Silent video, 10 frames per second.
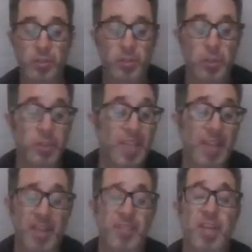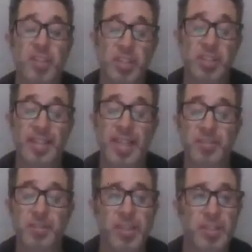So I've actually seen
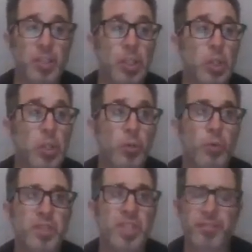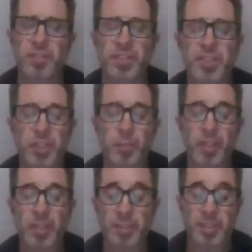ads for this, where it's like for
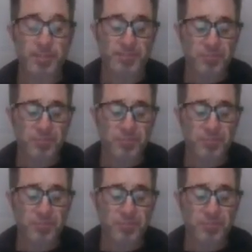$60